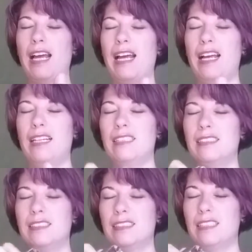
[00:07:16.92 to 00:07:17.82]

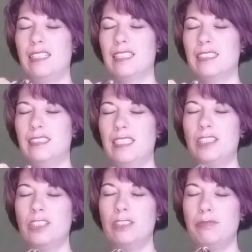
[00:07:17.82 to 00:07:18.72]
as an
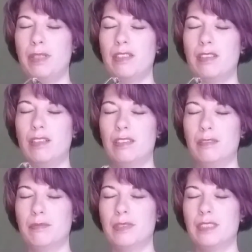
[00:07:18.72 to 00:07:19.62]
extension of my
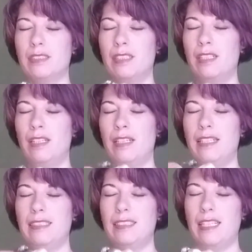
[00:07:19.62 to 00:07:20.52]
arms.
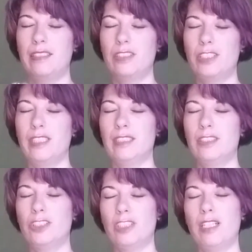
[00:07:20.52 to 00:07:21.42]
Its energy
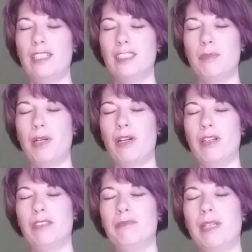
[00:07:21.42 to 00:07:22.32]
is just
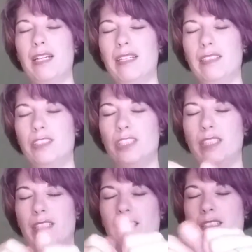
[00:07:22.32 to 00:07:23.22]
part of my
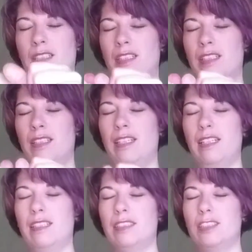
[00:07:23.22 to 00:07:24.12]
energy.
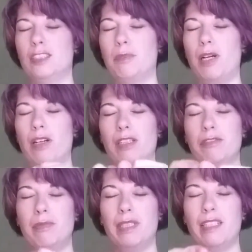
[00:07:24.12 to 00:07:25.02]
It is just part
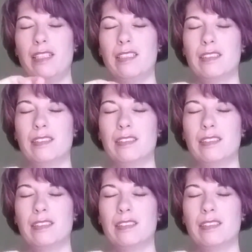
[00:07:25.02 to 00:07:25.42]
of me.